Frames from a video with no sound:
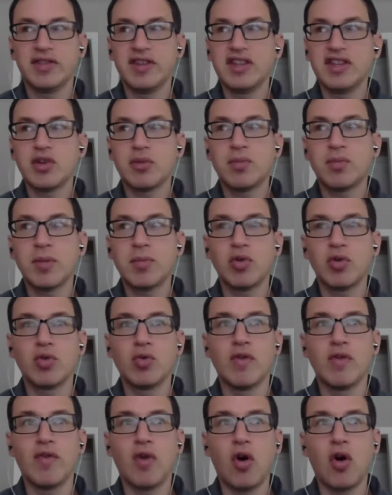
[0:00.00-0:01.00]
These are people
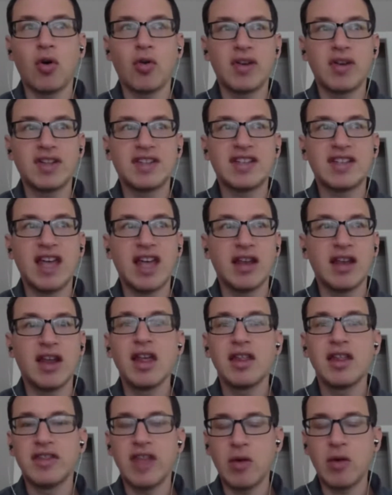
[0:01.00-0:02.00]
who have already
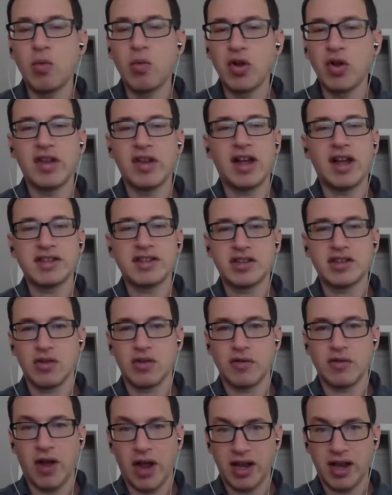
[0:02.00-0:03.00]
said they will not
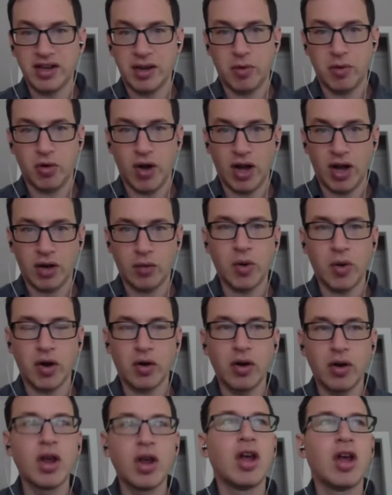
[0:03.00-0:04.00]
certify a Democratic
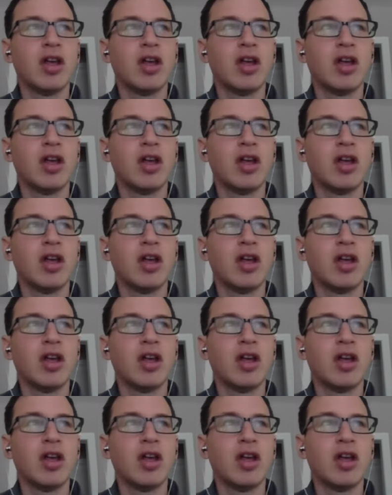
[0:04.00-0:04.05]
winner,